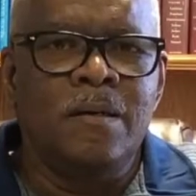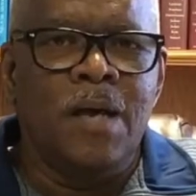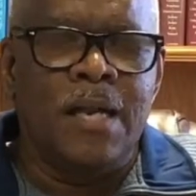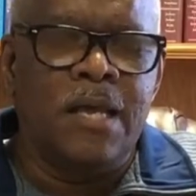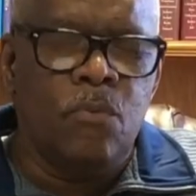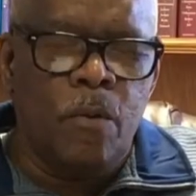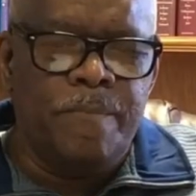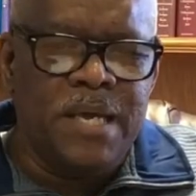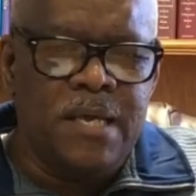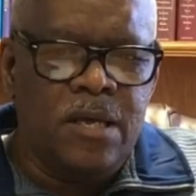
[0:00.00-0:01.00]
be
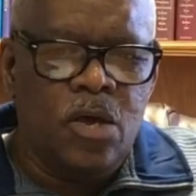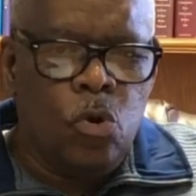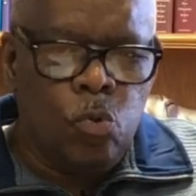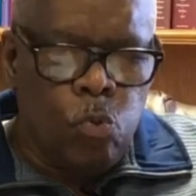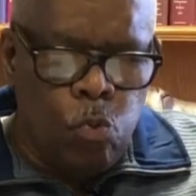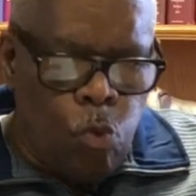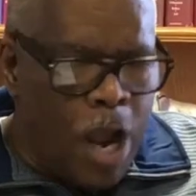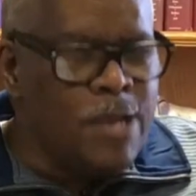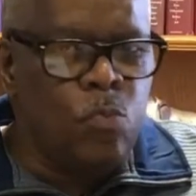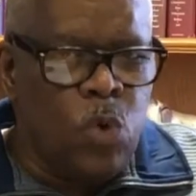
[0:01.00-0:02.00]
right with
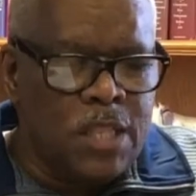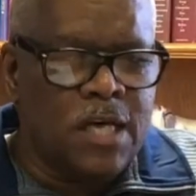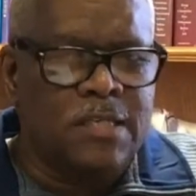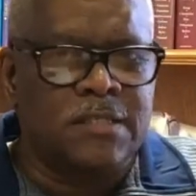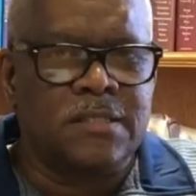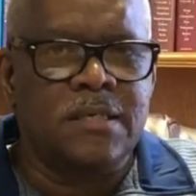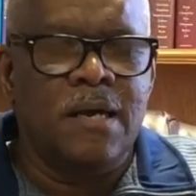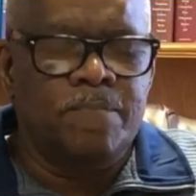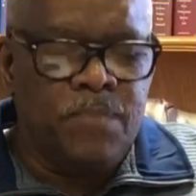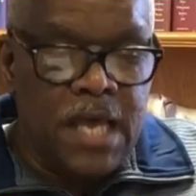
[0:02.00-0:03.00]
us
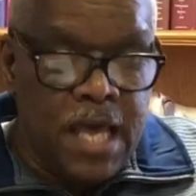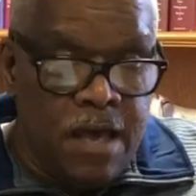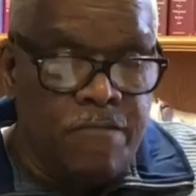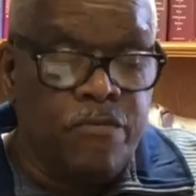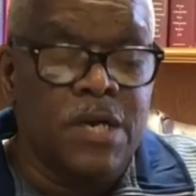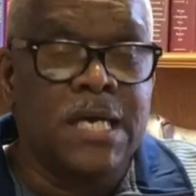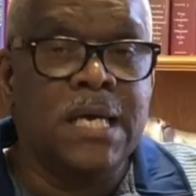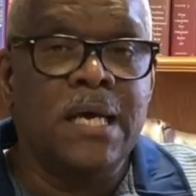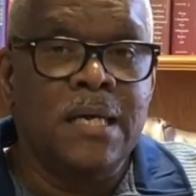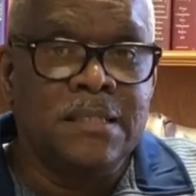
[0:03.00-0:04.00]
every
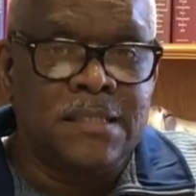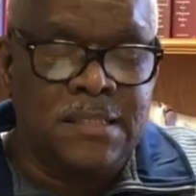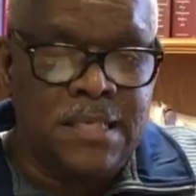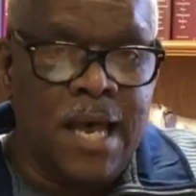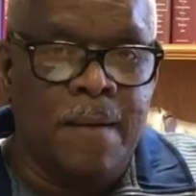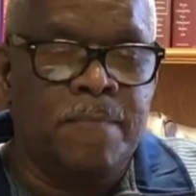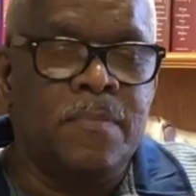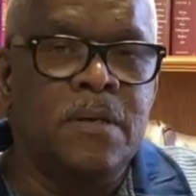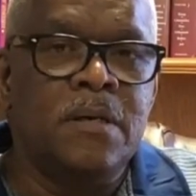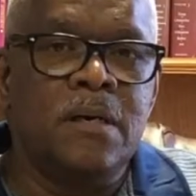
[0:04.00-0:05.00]
step
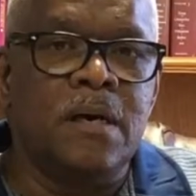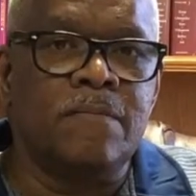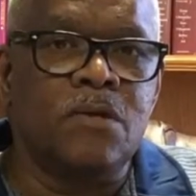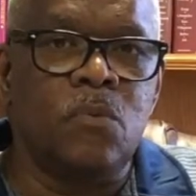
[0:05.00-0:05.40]
of the way.